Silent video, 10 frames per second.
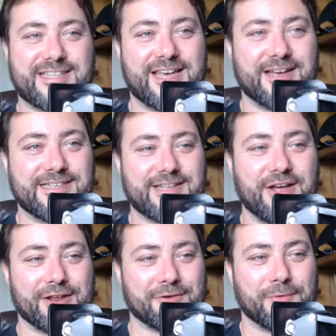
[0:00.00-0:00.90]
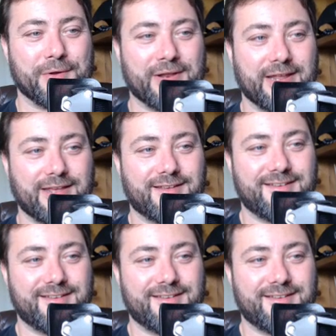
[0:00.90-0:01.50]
They asked unironically.